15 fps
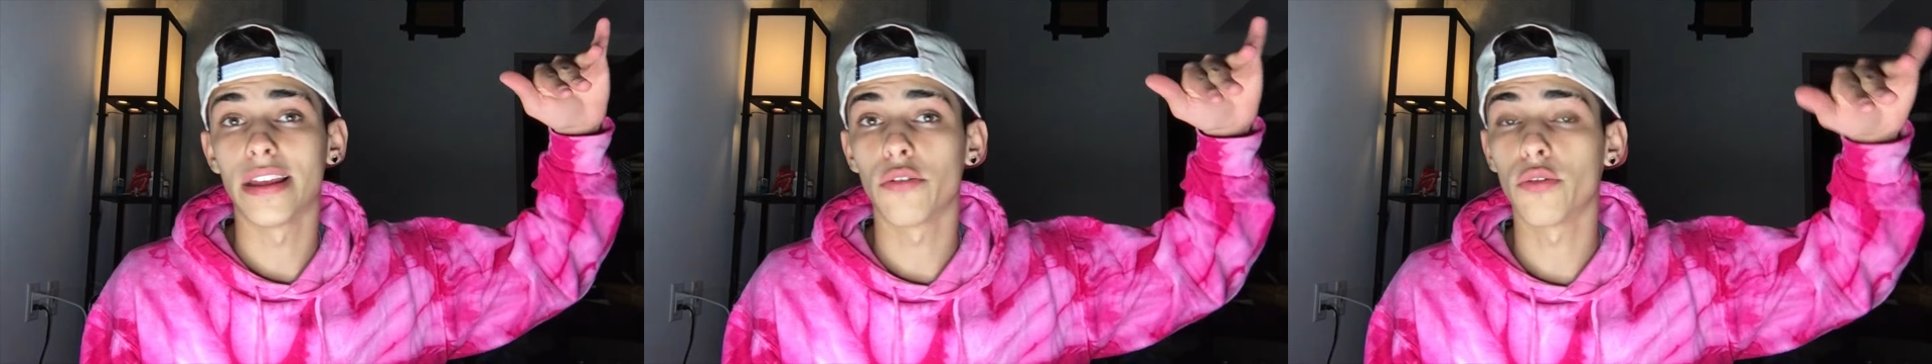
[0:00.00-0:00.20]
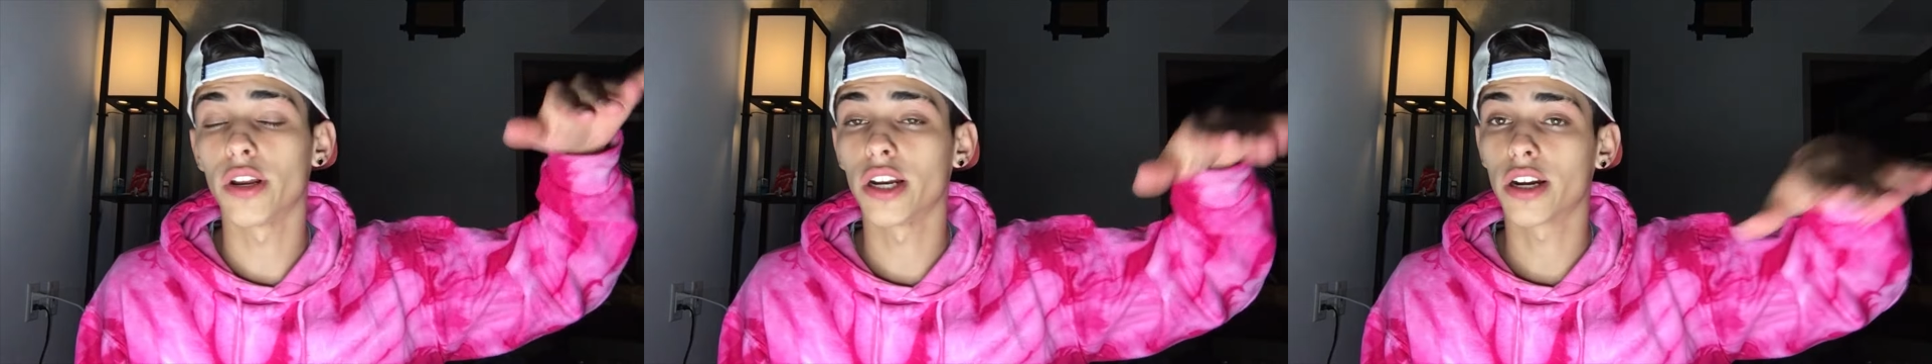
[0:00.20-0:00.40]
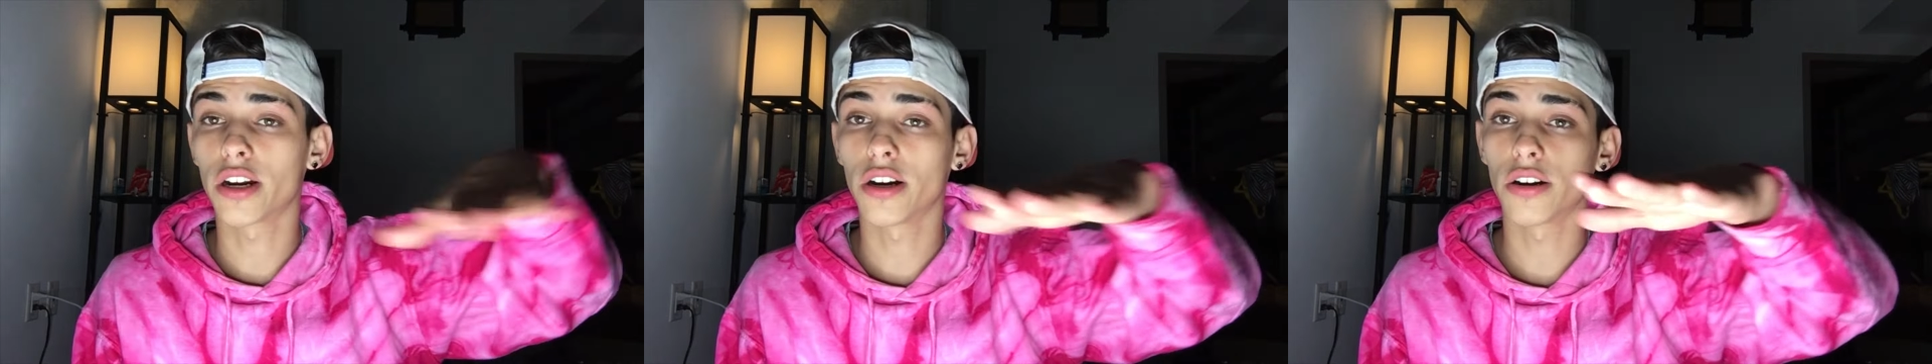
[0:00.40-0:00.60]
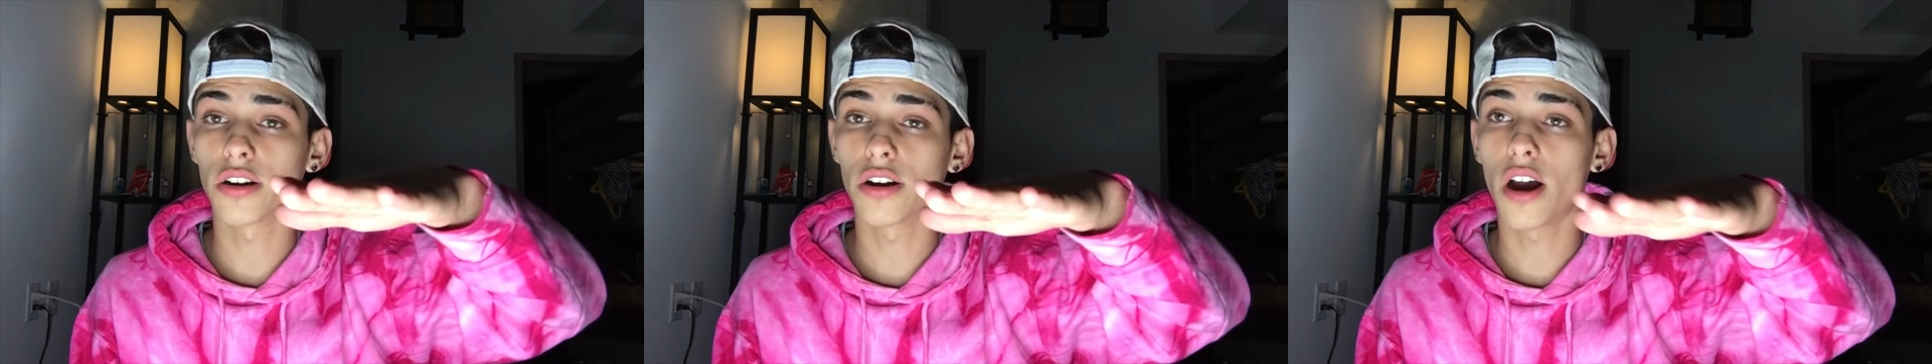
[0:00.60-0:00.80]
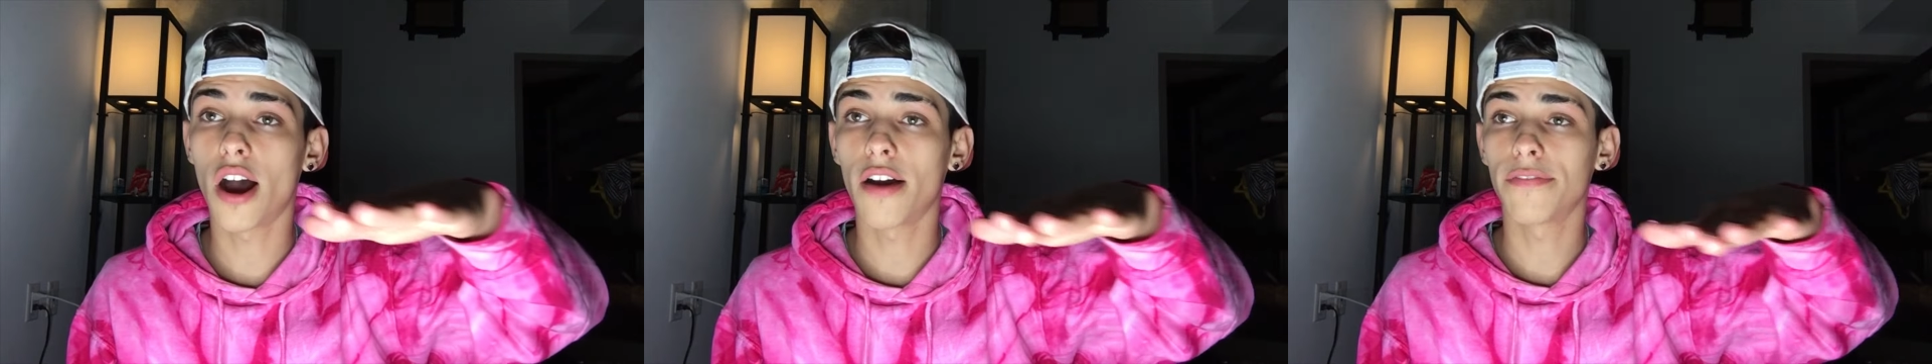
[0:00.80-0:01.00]
then went to cut her
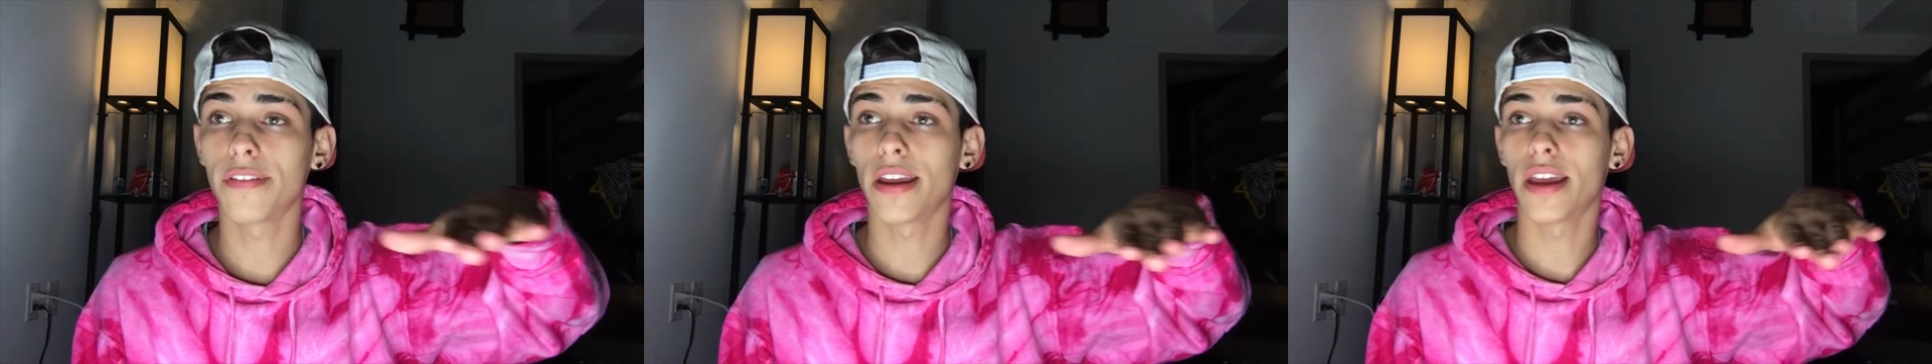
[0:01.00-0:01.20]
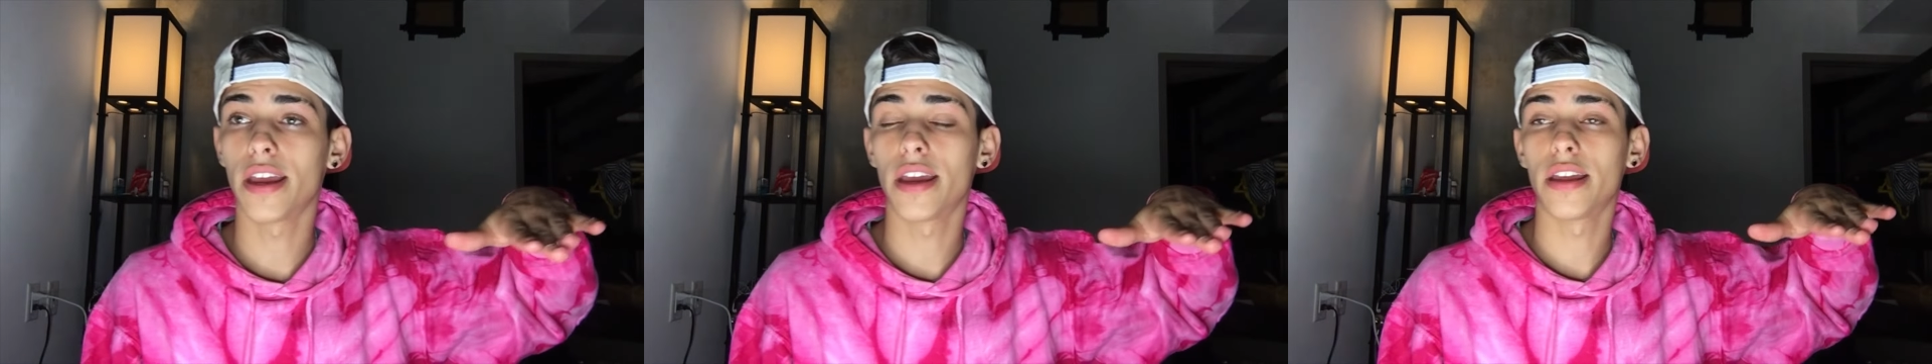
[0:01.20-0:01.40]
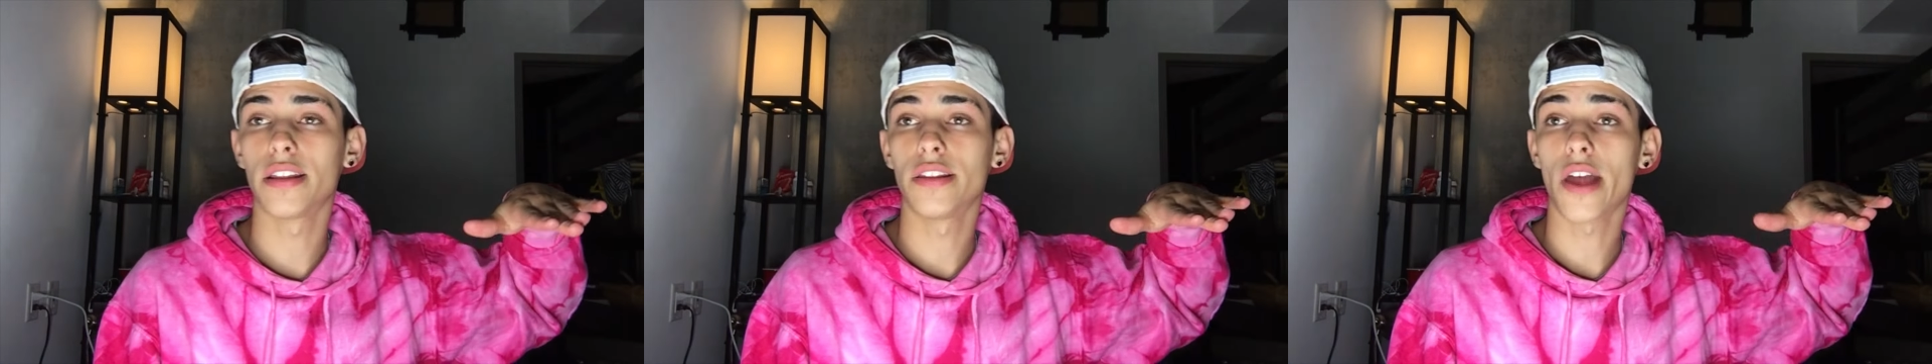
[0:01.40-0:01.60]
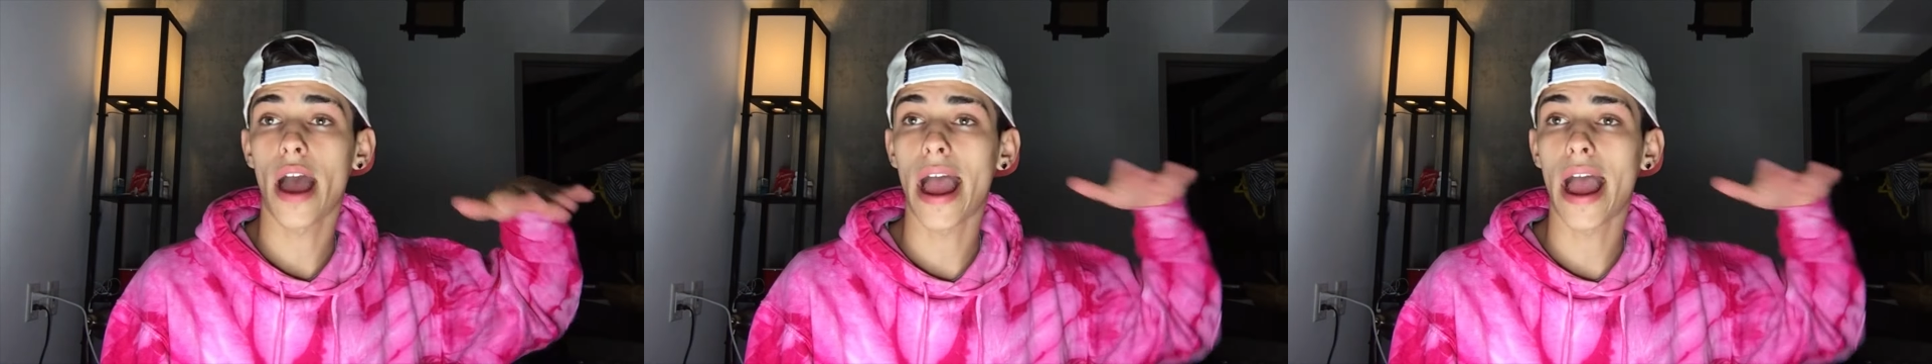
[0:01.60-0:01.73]
off, and